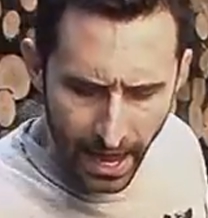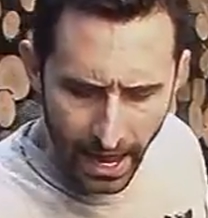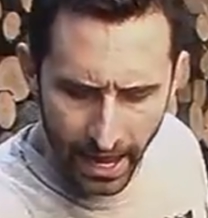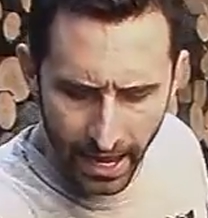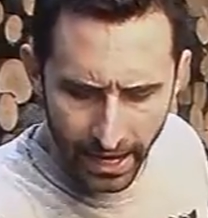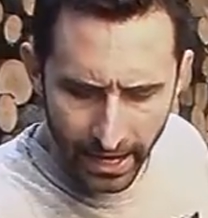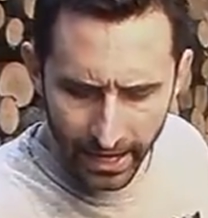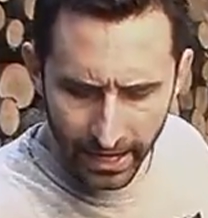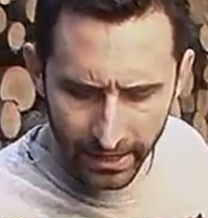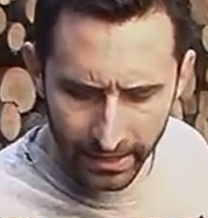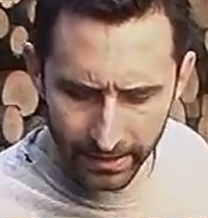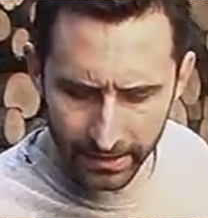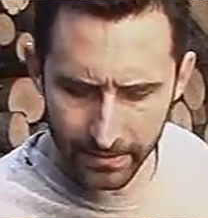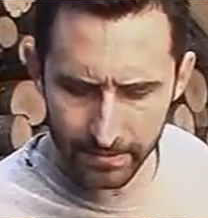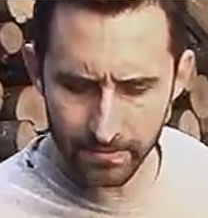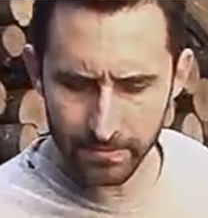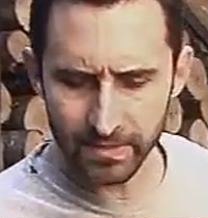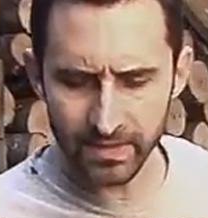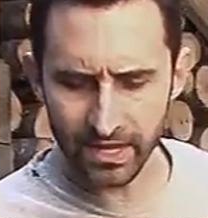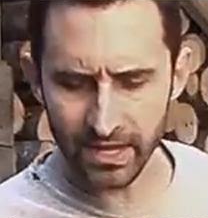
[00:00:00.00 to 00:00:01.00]
Uh,
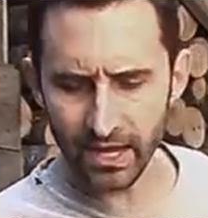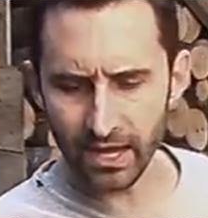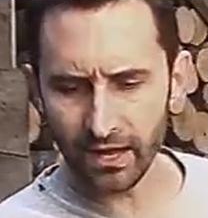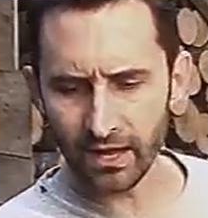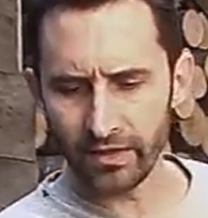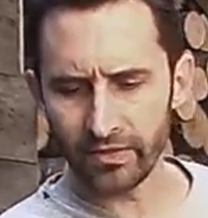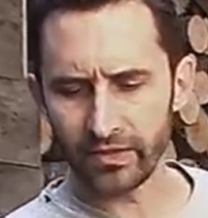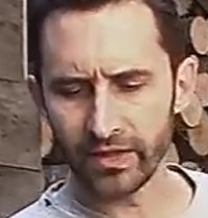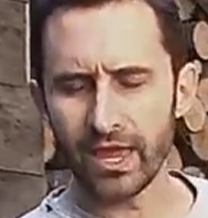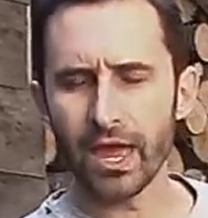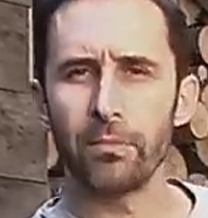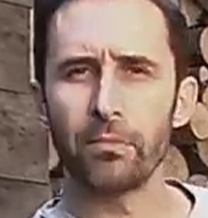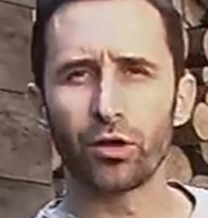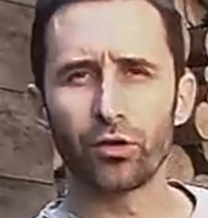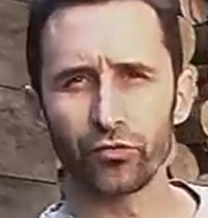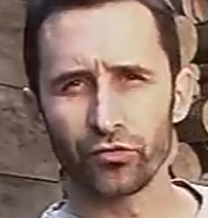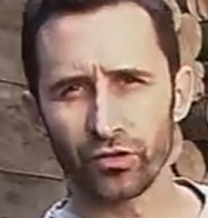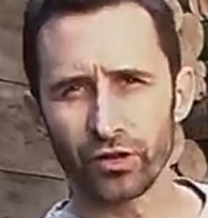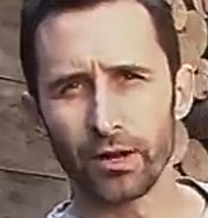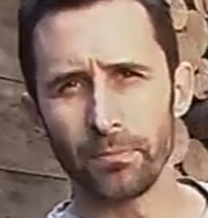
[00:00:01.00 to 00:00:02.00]
the, uh, the
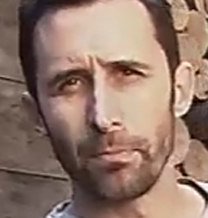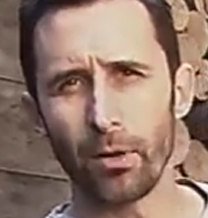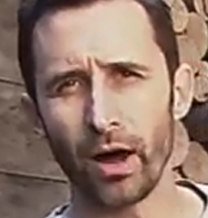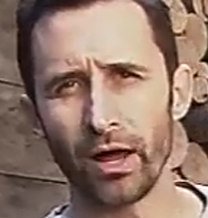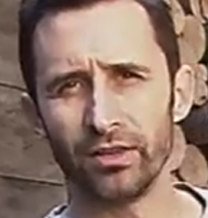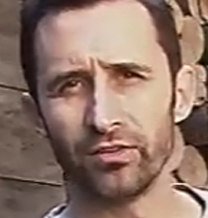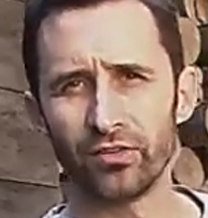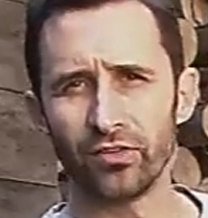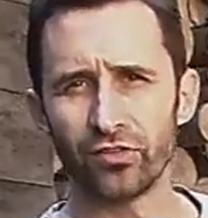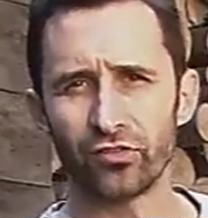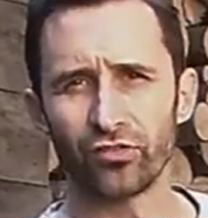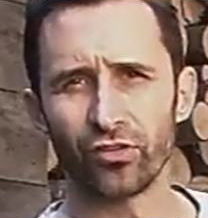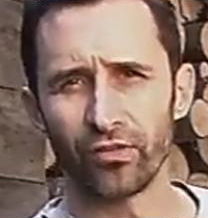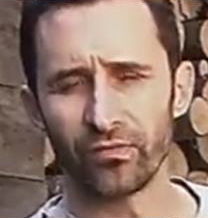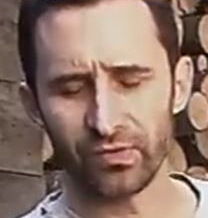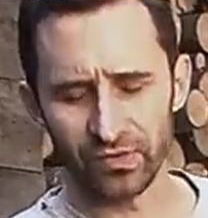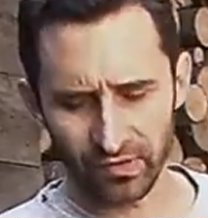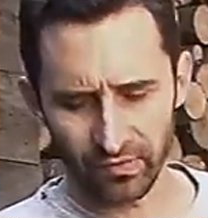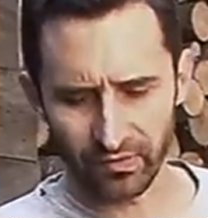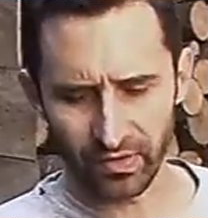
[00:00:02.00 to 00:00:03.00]
chemicals are going to bond to the
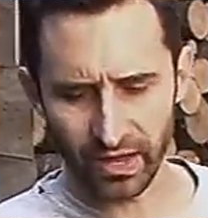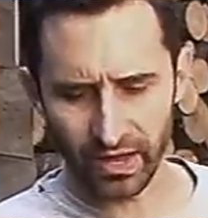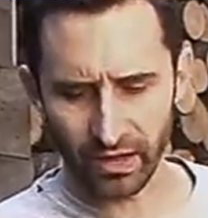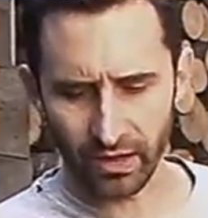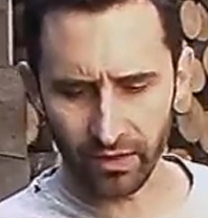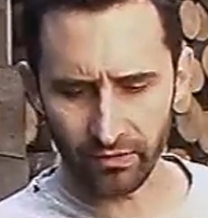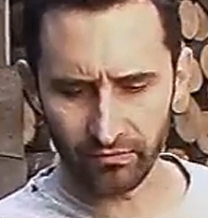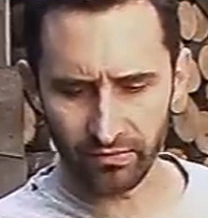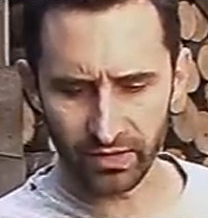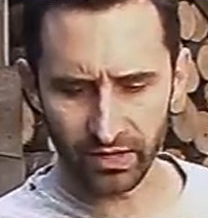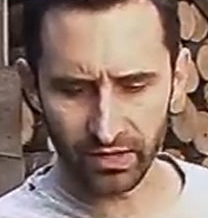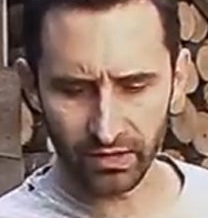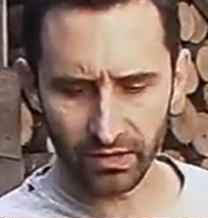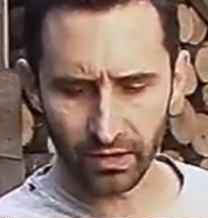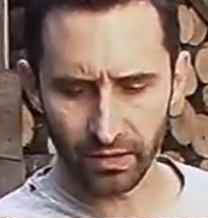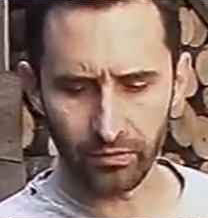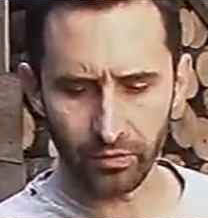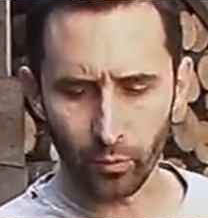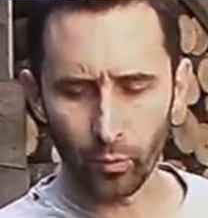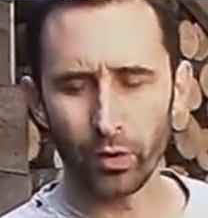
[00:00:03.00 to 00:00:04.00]
surface of the, of the,
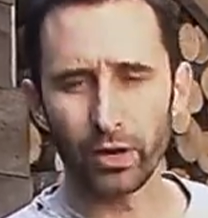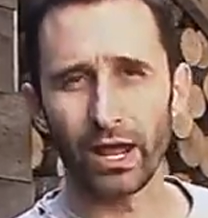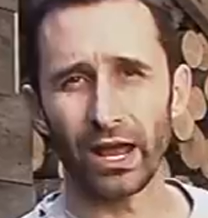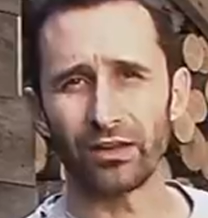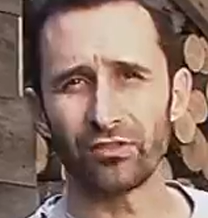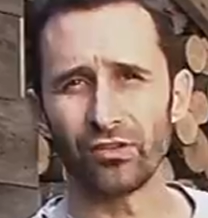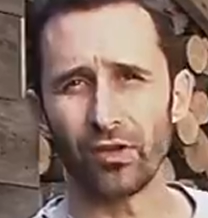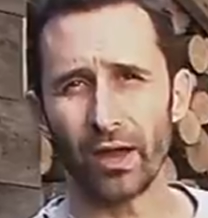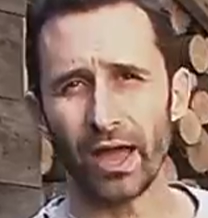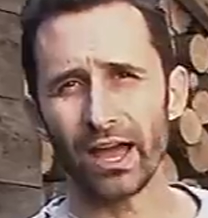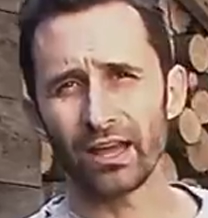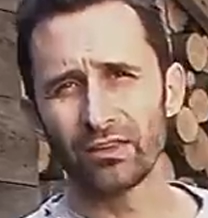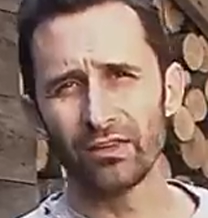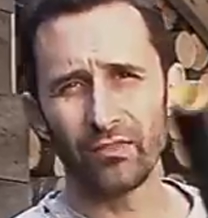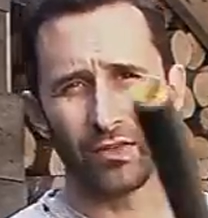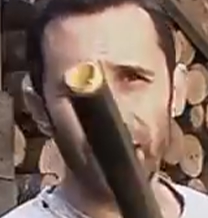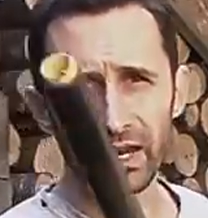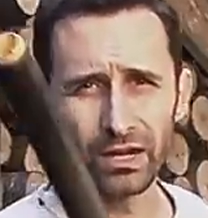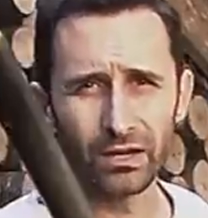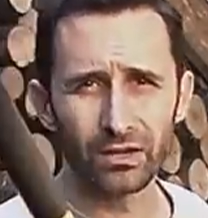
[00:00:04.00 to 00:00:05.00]
uh, the wood ash. Now,
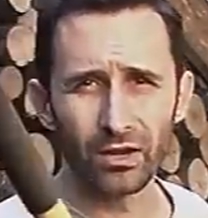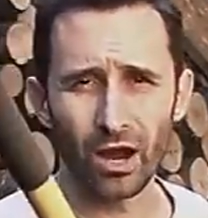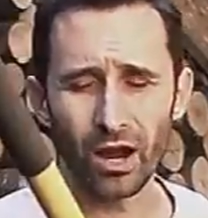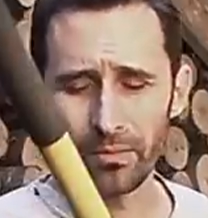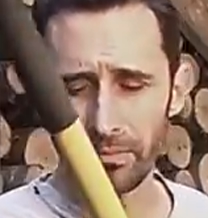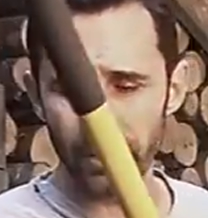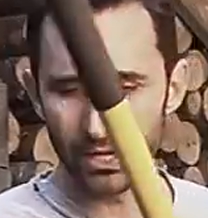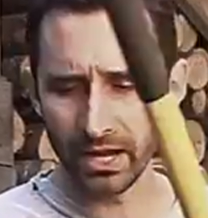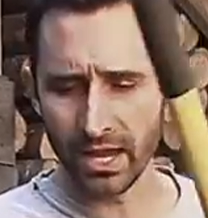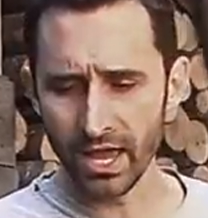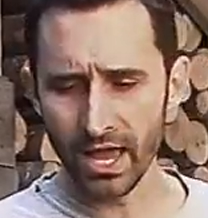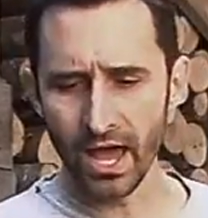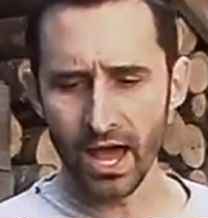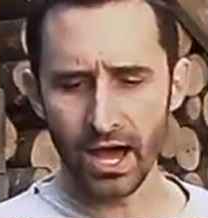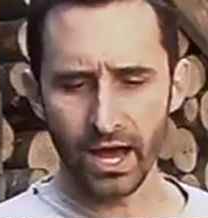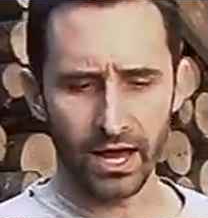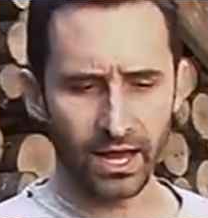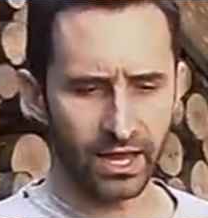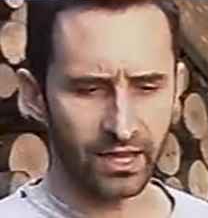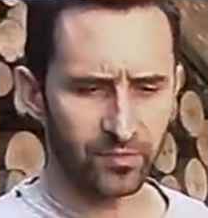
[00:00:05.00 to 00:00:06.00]
activated carbon
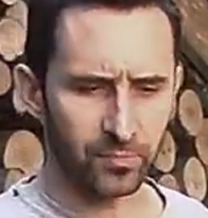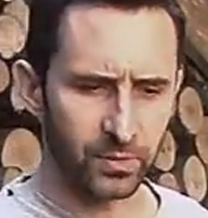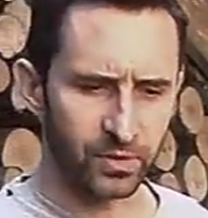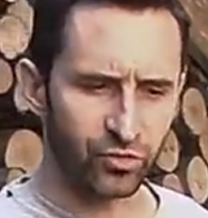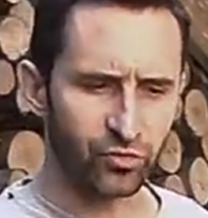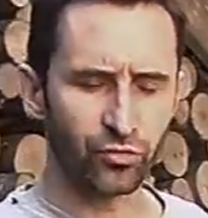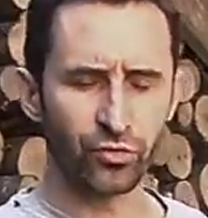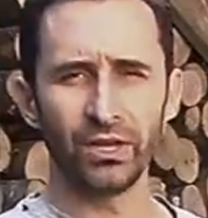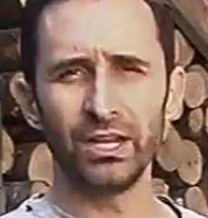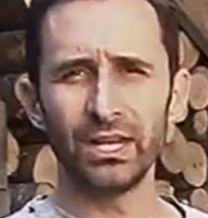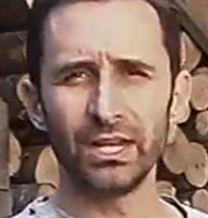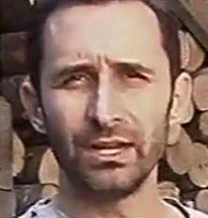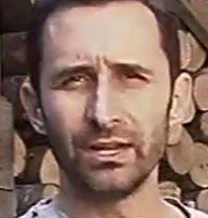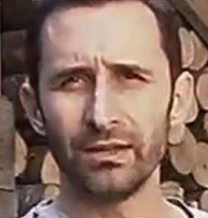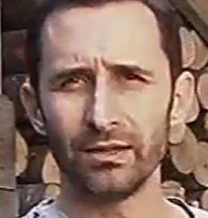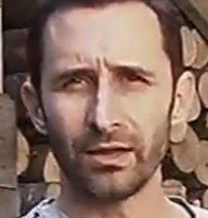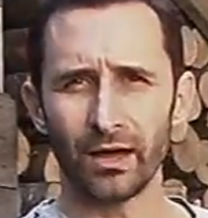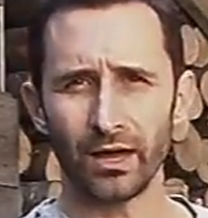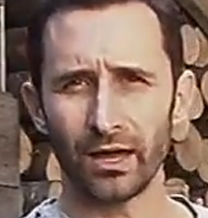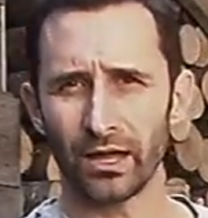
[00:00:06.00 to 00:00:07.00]
uh, has been treated
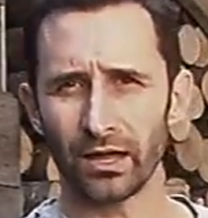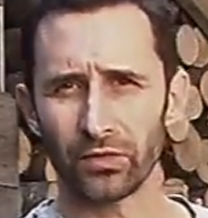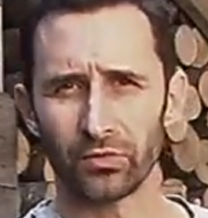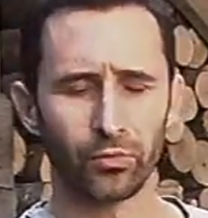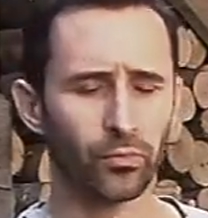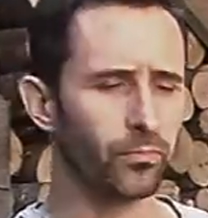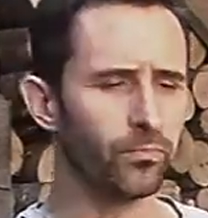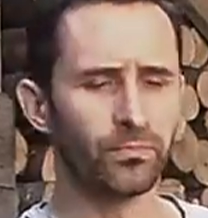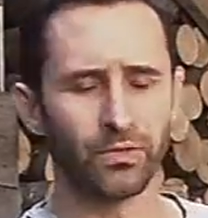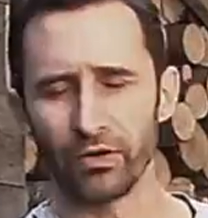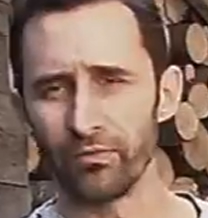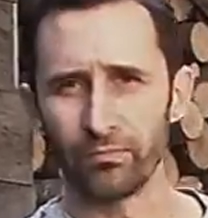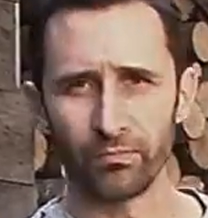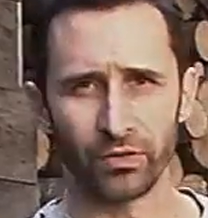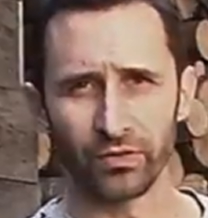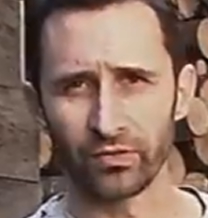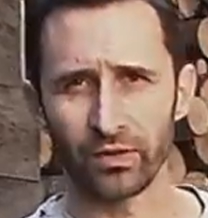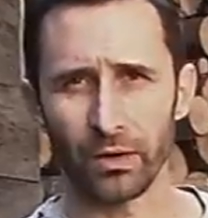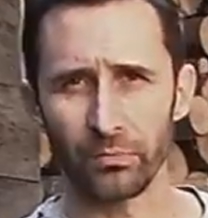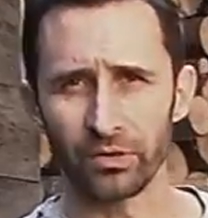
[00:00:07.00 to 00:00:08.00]
uh, through, you know,
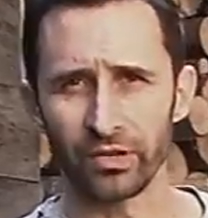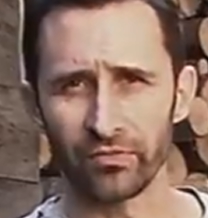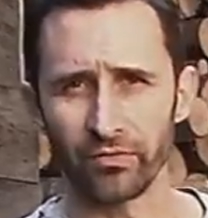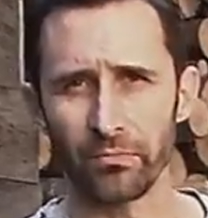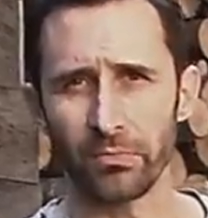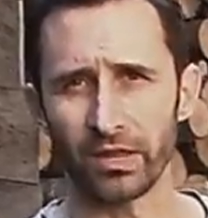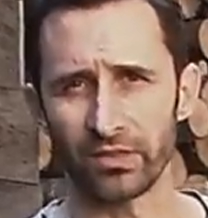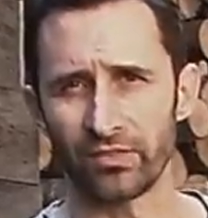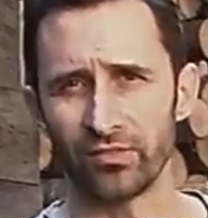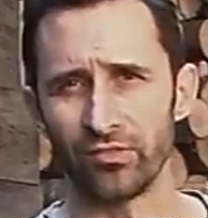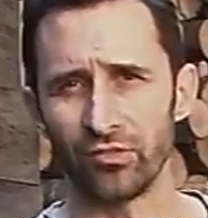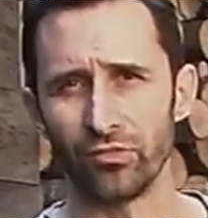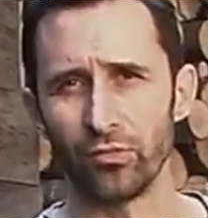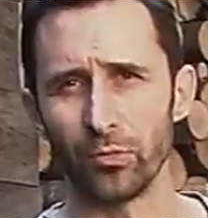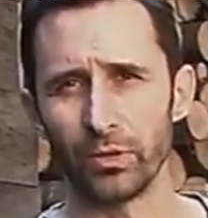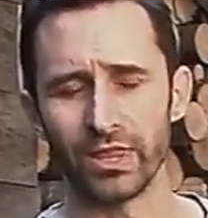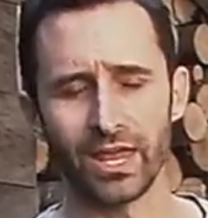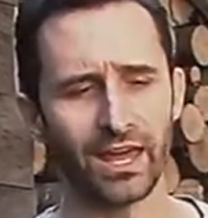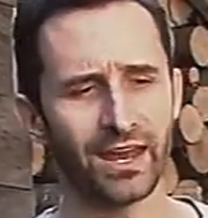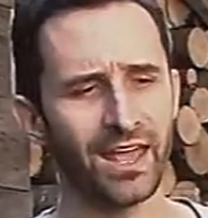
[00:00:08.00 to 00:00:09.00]
there's a couple different methods of
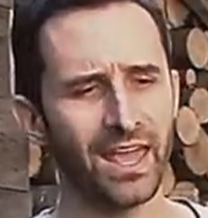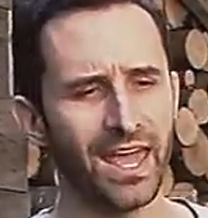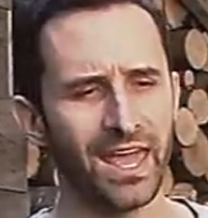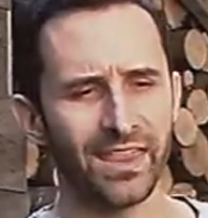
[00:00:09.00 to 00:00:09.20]
doing that.